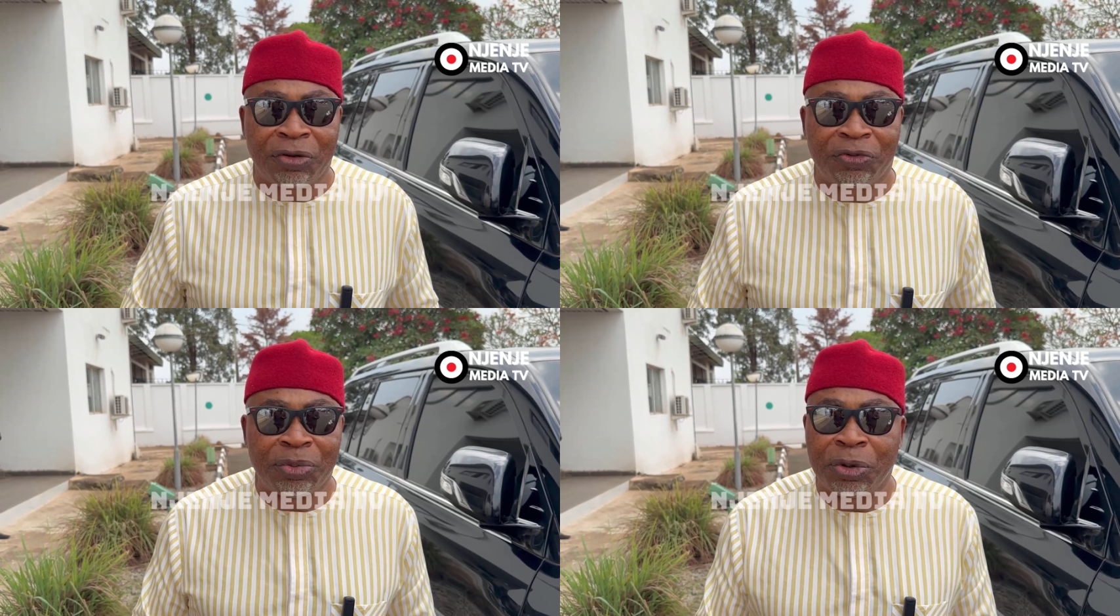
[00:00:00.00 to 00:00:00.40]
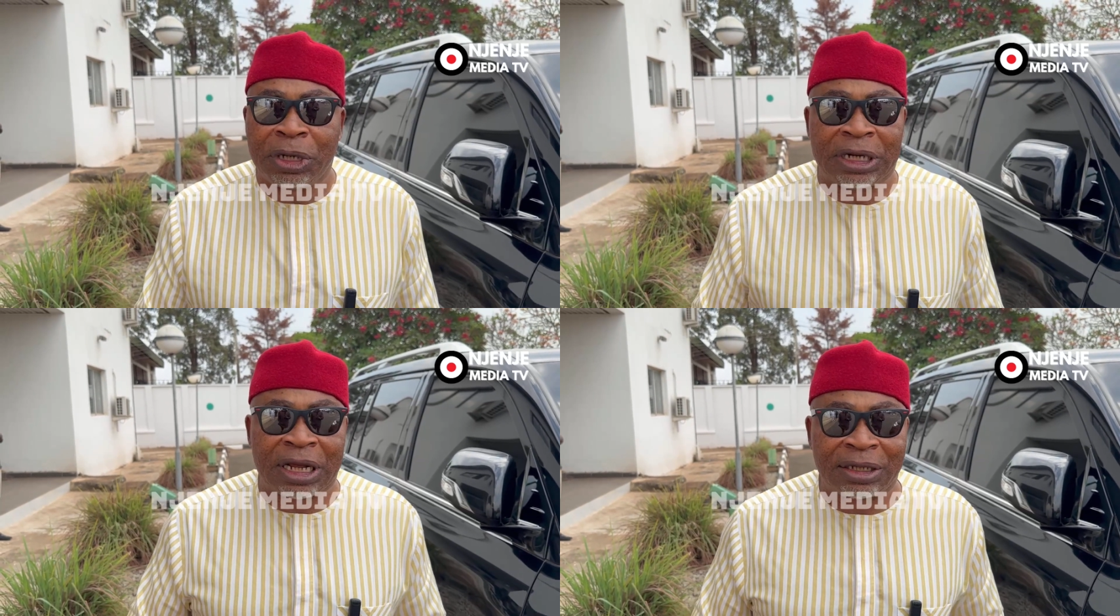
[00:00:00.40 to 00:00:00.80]
of Igbo
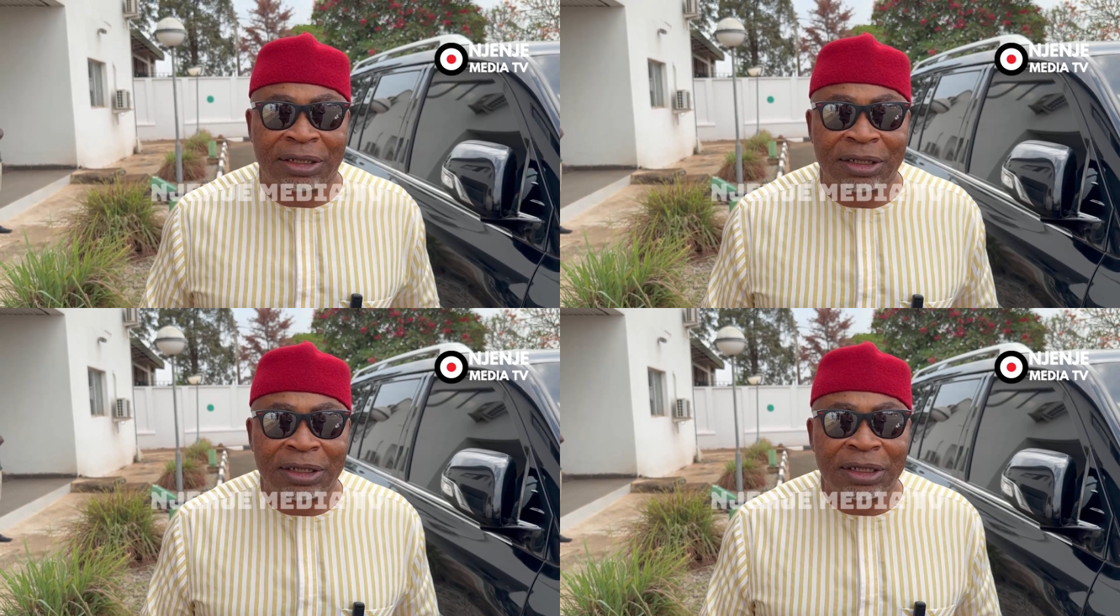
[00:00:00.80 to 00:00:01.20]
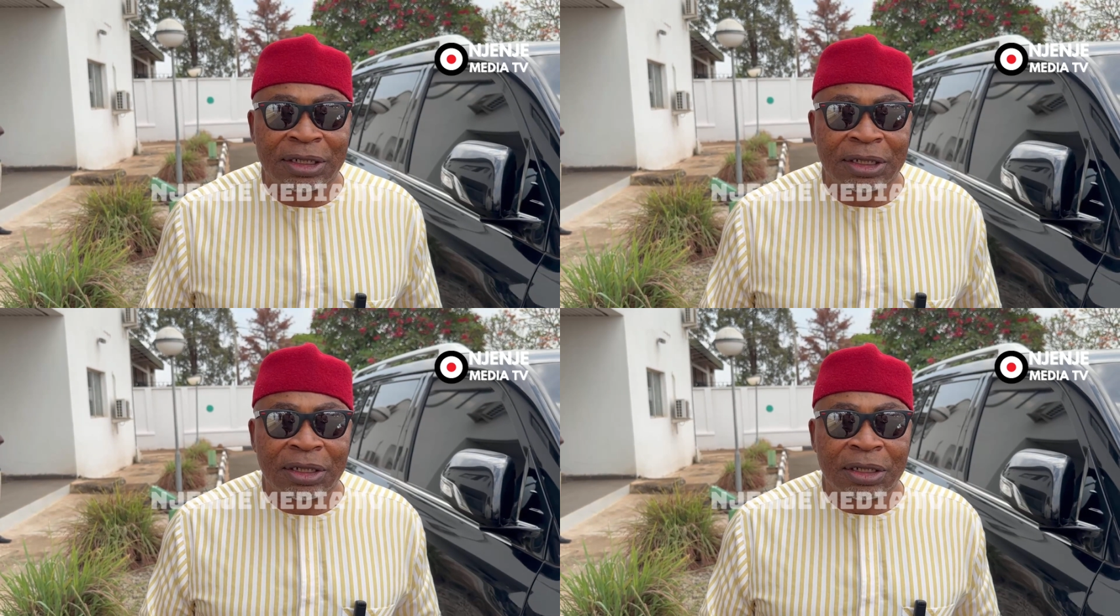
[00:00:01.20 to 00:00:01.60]
leaders
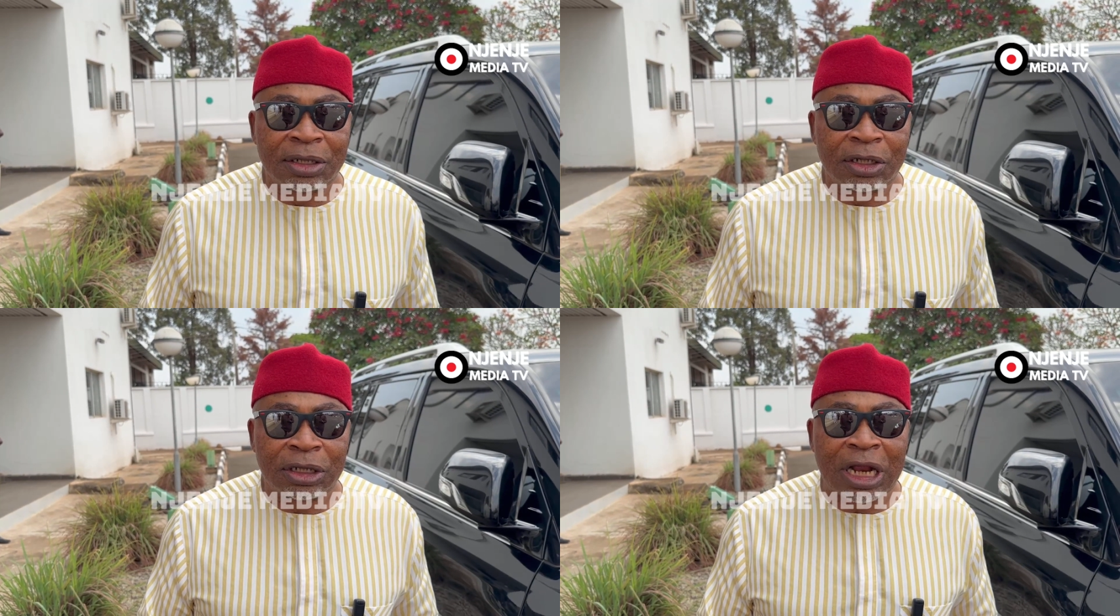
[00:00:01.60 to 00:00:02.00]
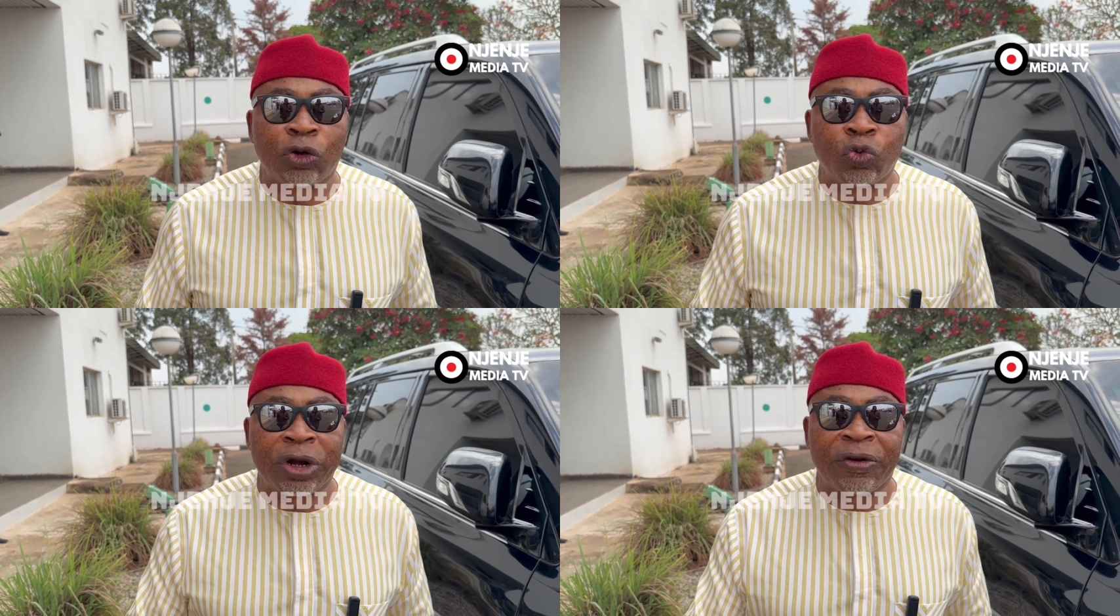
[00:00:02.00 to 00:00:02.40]
that
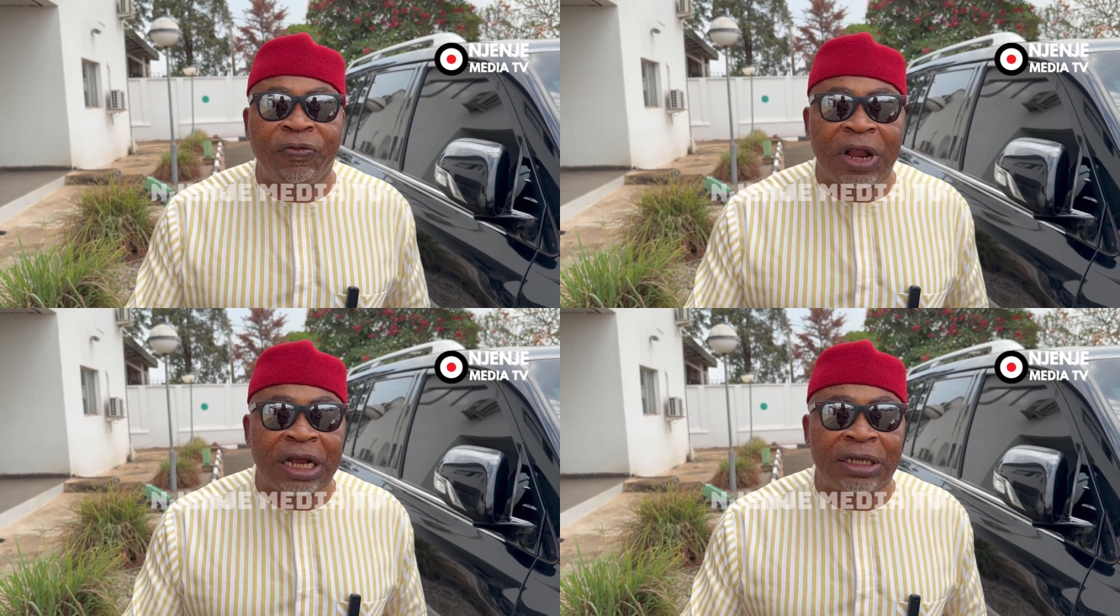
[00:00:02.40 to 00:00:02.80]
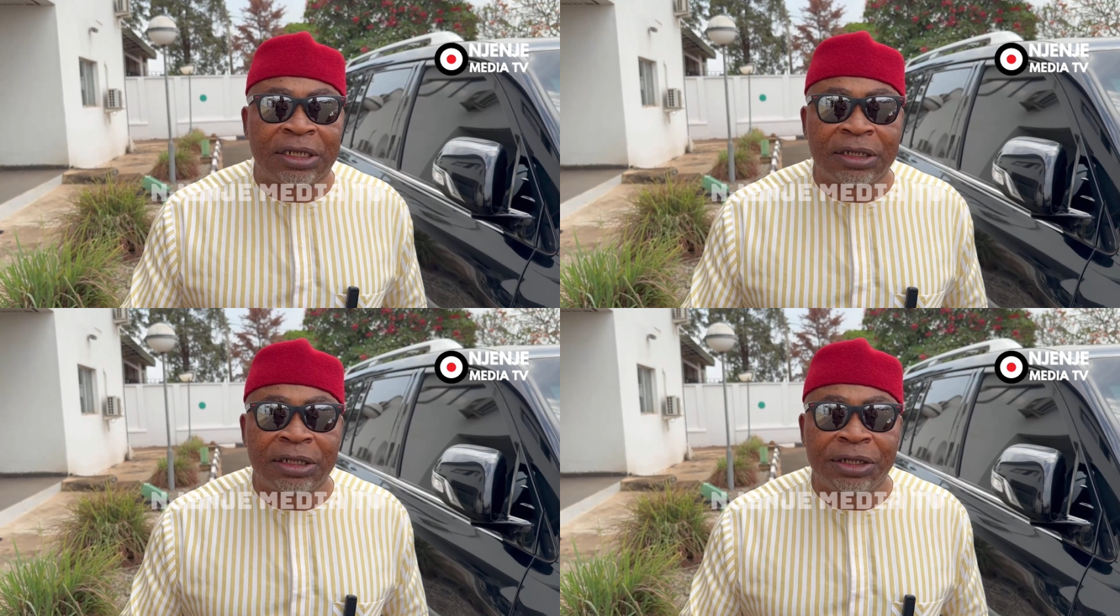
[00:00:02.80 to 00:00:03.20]
will reflect